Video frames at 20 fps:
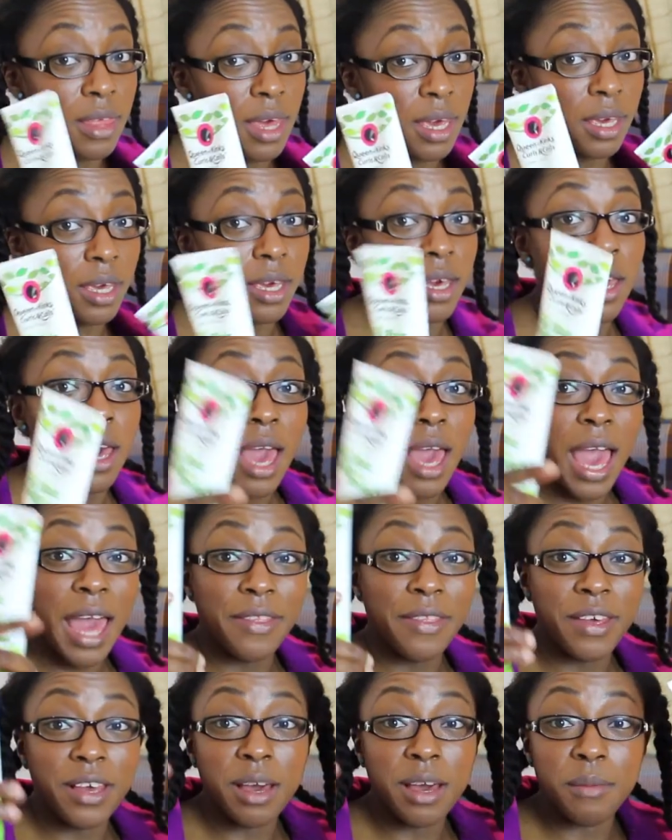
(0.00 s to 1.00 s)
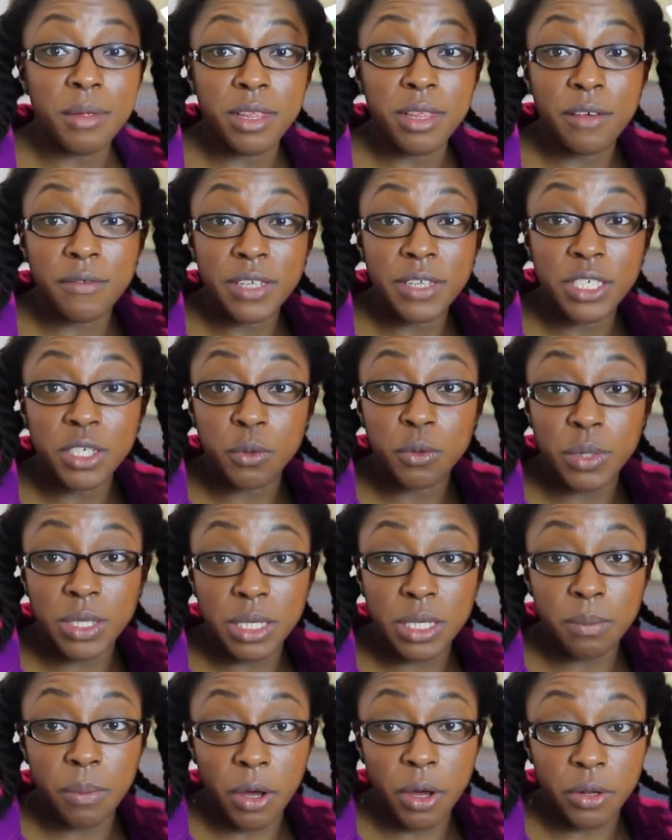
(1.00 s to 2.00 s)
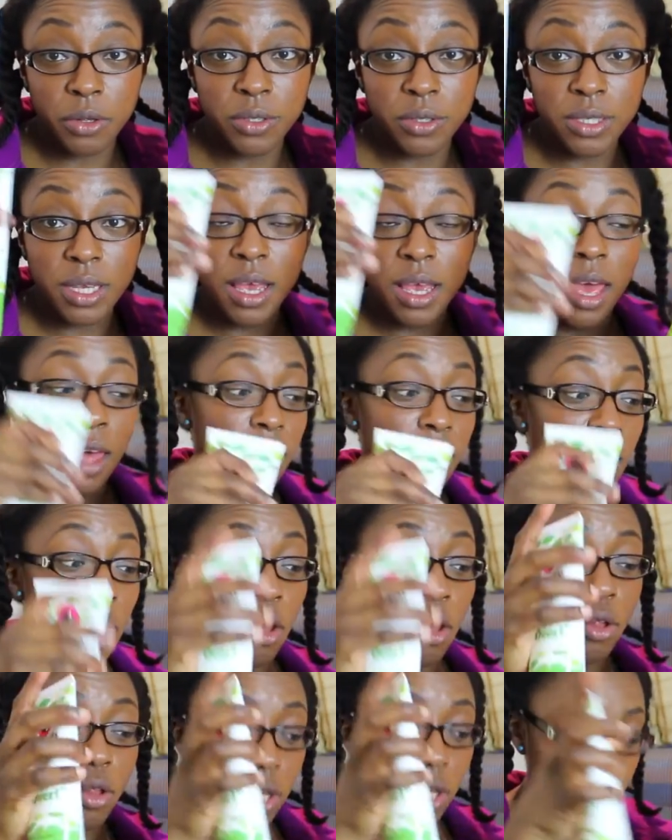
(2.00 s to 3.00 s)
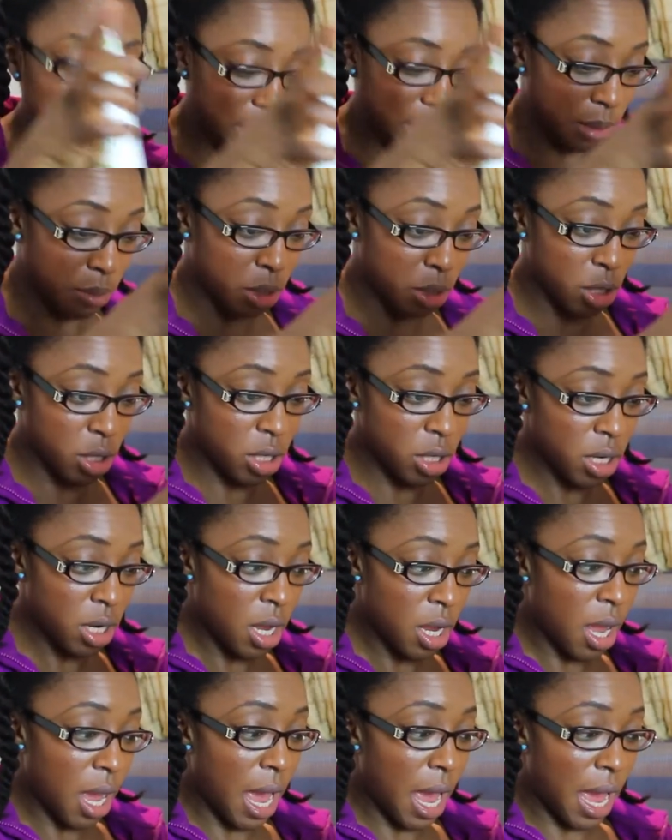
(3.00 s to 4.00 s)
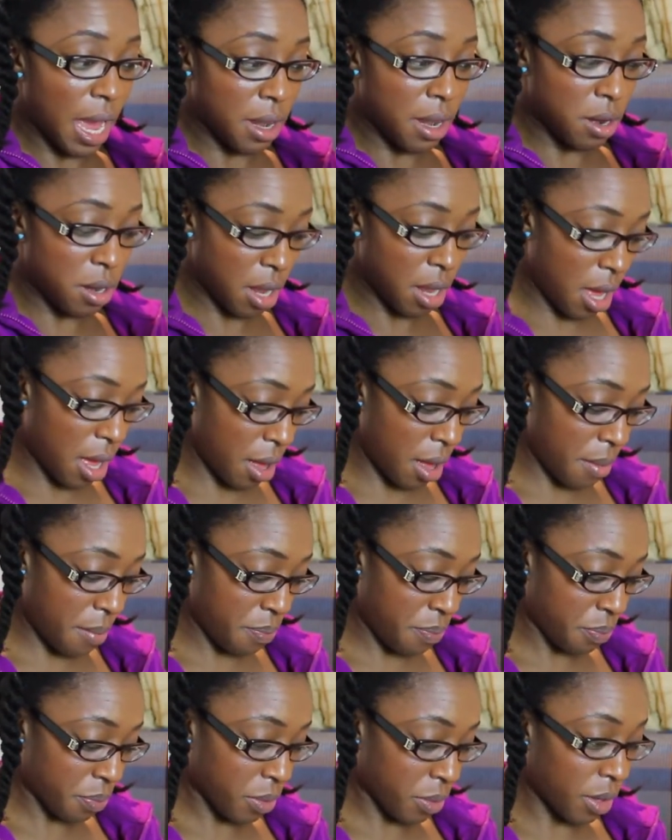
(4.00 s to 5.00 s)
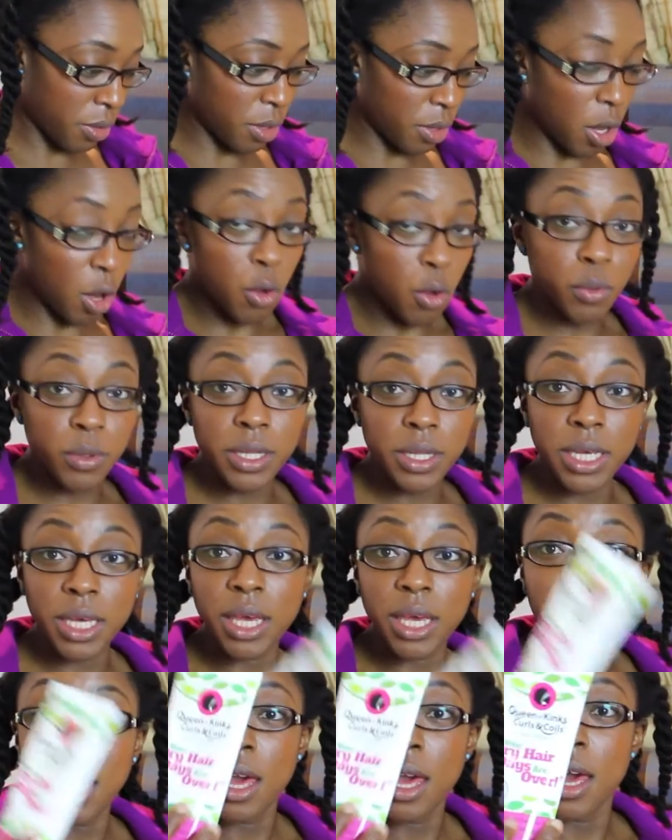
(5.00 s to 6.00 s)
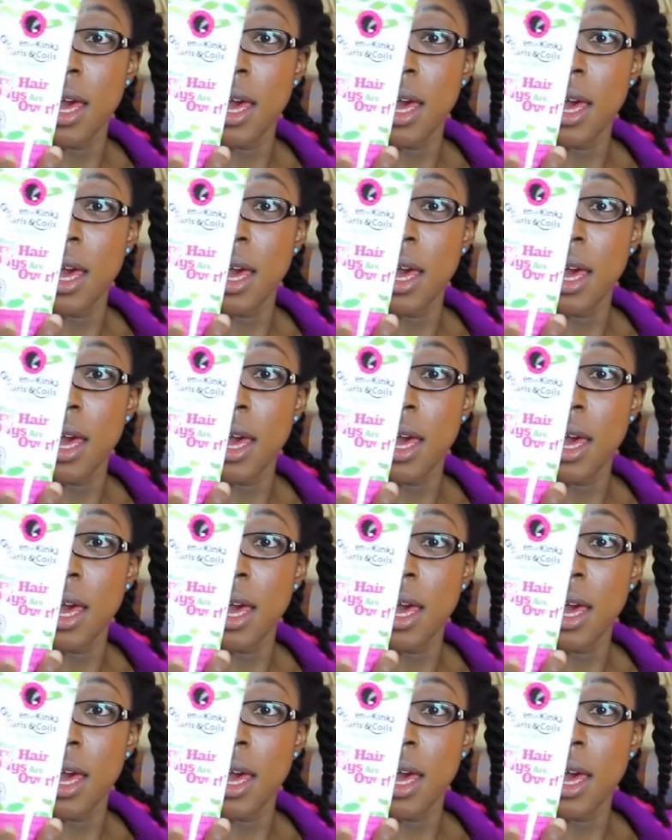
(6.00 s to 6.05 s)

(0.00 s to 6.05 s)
thick and they come in lovely squeezy bottles. They all look similar and um, the only